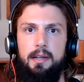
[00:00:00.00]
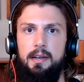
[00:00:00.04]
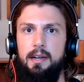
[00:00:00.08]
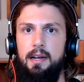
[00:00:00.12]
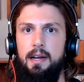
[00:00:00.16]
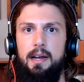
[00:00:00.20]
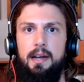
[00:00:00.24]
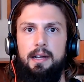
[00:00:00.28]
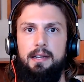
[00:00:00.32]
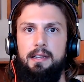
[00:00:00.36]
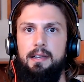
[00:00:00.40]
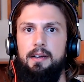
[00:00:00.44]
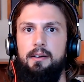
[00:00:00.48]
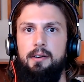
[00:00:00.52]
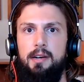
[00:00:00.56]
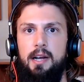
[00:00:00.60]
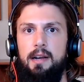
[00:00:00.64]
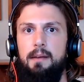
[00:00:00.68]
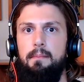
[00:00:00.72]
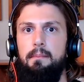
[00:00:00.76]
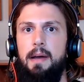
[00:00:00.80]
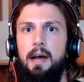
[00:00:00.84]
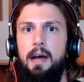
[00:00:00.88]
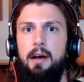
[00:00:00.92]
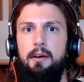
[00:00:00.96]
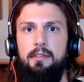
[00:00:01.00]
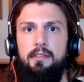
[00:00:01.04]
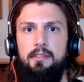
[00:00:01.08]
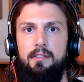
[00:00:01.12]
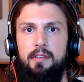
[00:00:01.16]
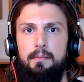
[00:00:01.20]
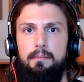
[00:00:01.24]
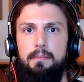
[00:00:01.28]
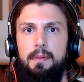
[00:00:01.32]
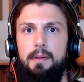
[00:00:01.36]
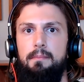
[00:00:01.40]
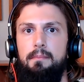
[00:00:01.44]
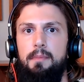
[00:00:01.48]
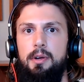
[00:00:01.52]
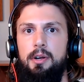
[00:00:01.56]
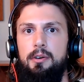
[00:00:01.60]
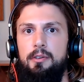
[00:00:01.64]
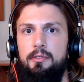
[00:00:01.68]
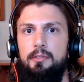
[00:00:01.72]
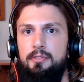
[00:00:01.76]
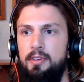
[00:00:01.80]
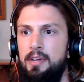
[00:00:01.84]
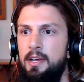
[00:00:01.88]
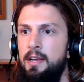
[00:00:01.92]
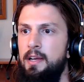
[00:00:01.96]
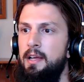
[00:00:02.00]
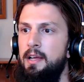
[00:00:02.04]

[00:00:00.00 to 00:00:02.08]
and kind of mountains have been moved.